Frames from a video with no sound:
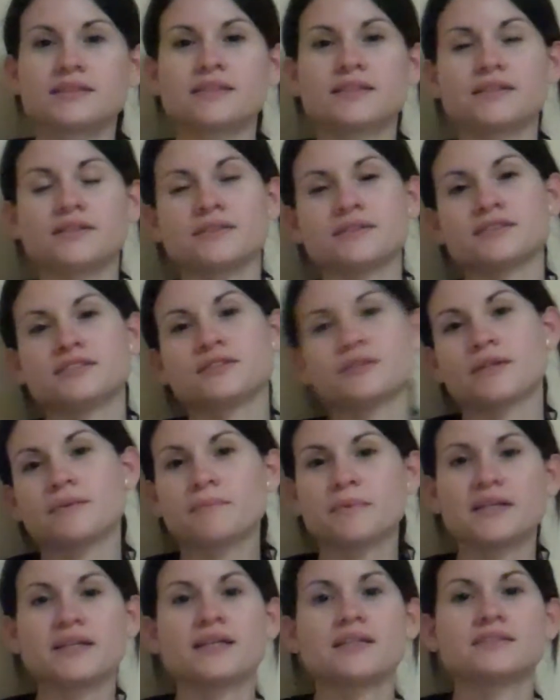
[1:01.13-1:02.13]
it are
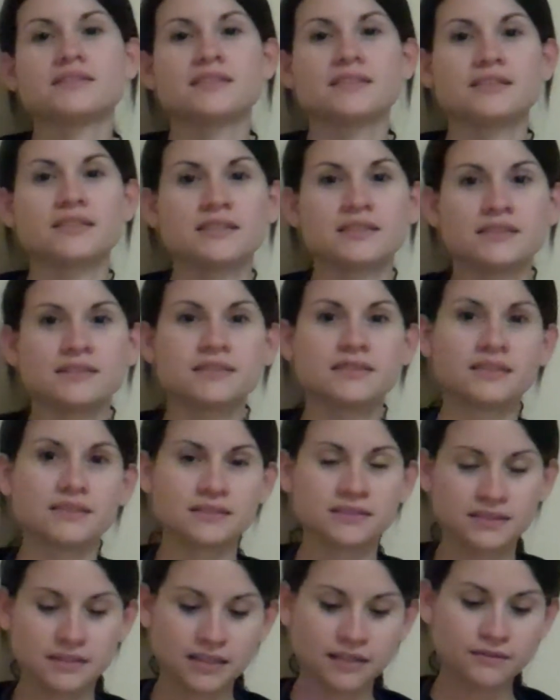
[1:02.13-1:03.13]
Strep pyogenes
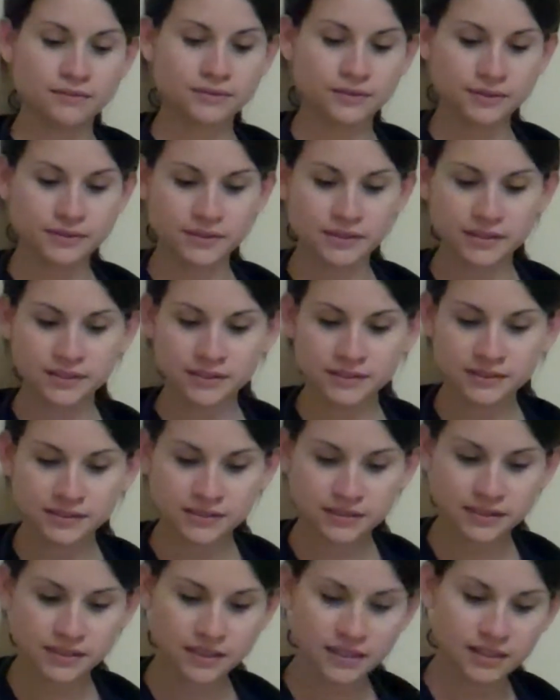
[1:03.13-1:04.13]
and Staph
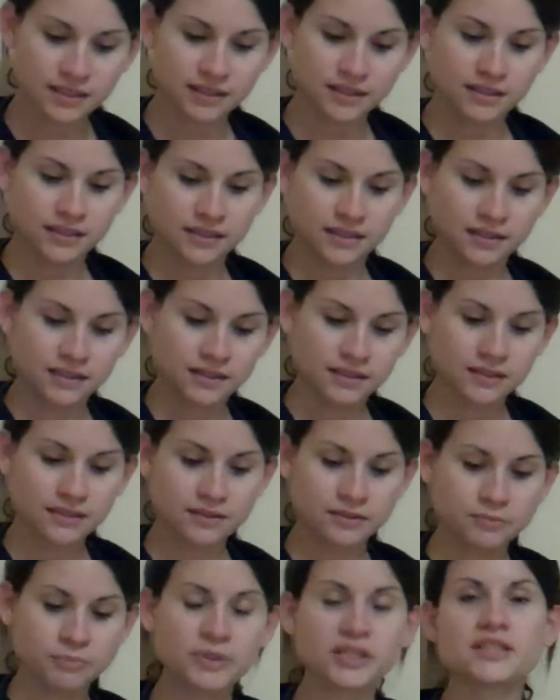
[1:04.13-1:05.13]
aureus.
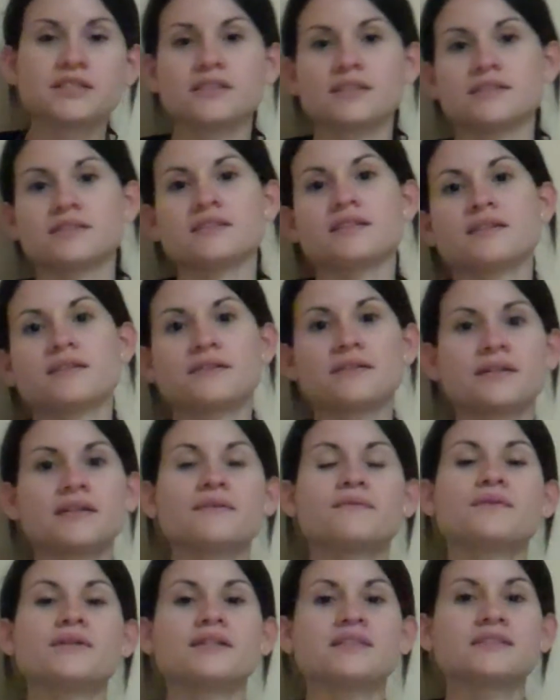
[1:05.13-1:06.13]
The patients that are
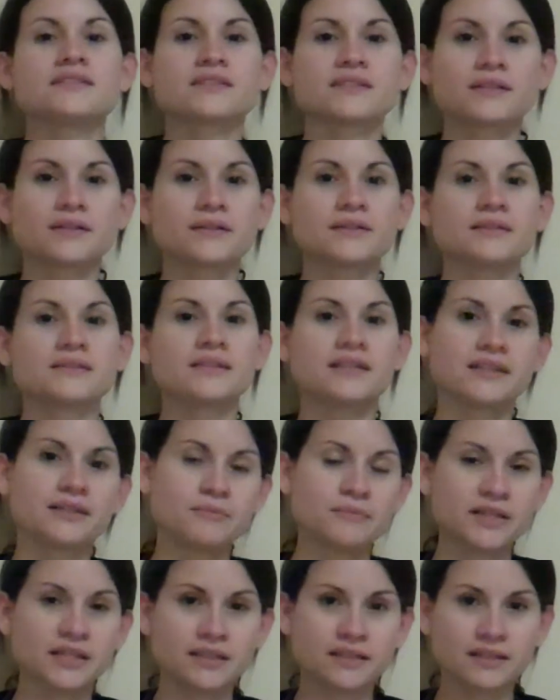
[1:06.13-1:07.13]
at risk are
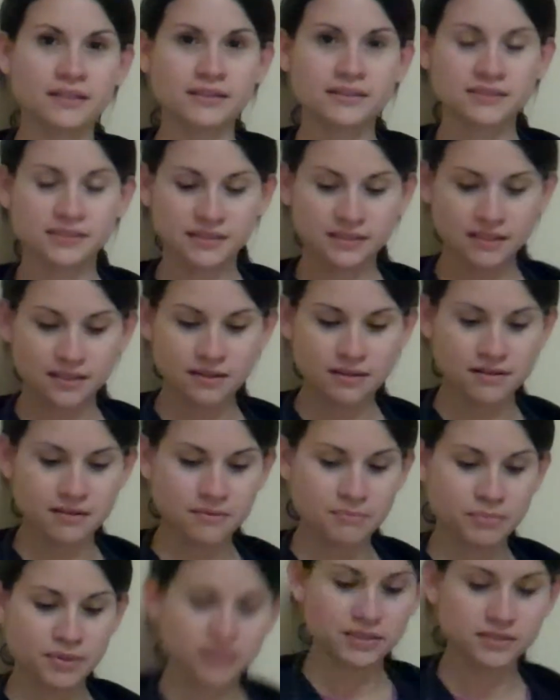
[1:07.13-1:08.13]
diabetics,
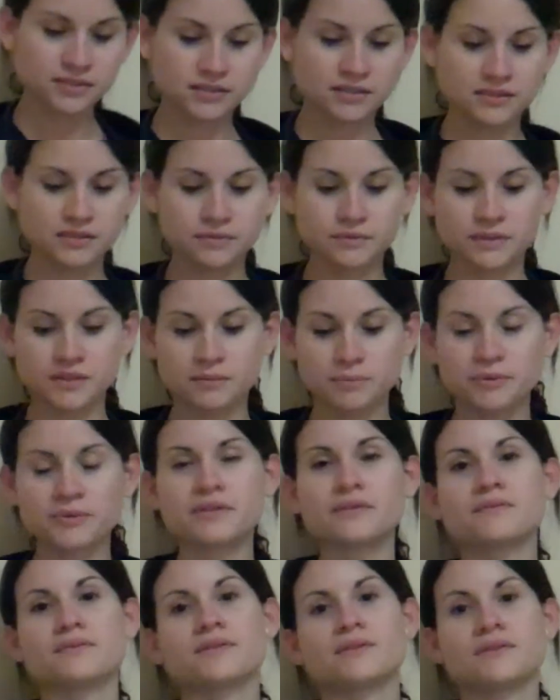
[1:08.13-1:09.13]
patients with
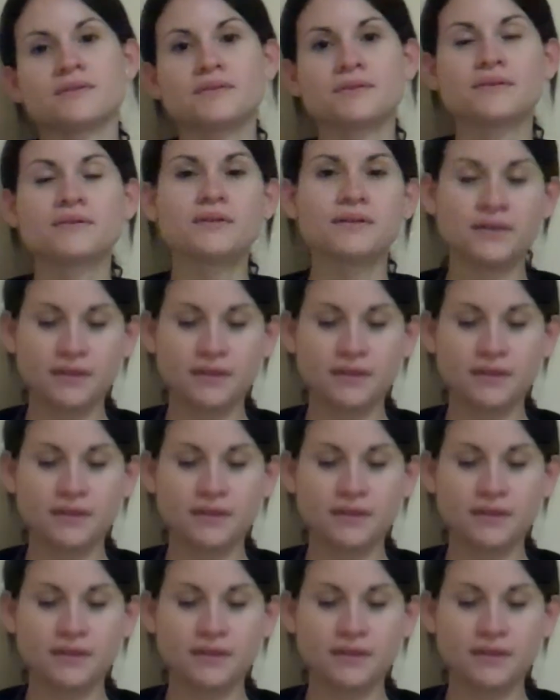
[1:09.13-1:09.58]
peripheral